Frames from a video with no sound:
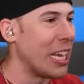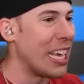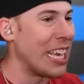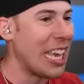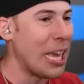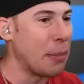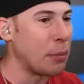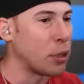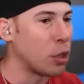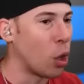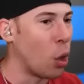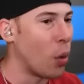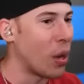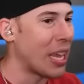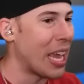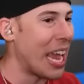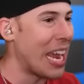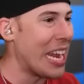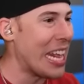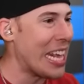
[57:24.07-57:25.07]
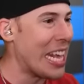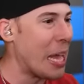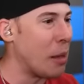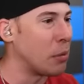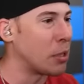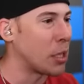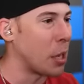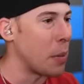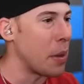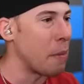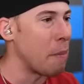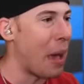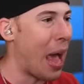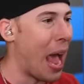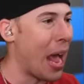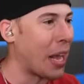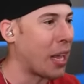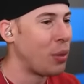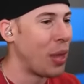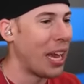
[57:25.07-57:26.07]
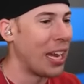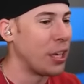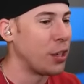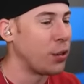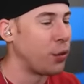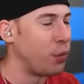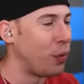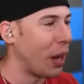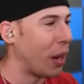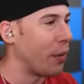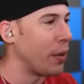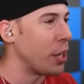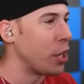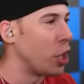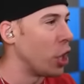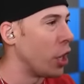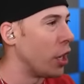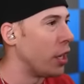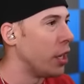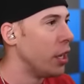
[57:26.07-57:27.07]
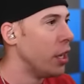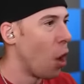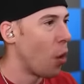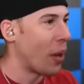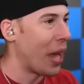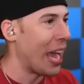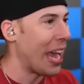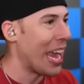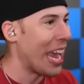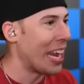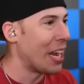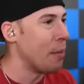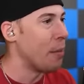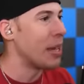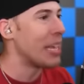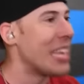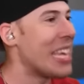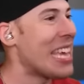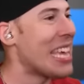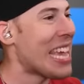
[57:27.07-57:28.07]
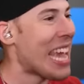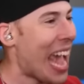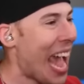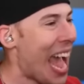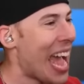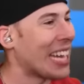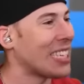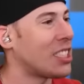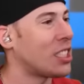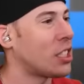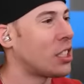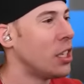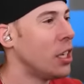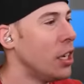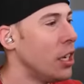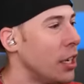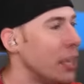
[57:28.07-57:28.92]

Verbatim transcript: He keeps throwing throwing it and he keeps coming back. That is very good. Okay, hit him. Yes!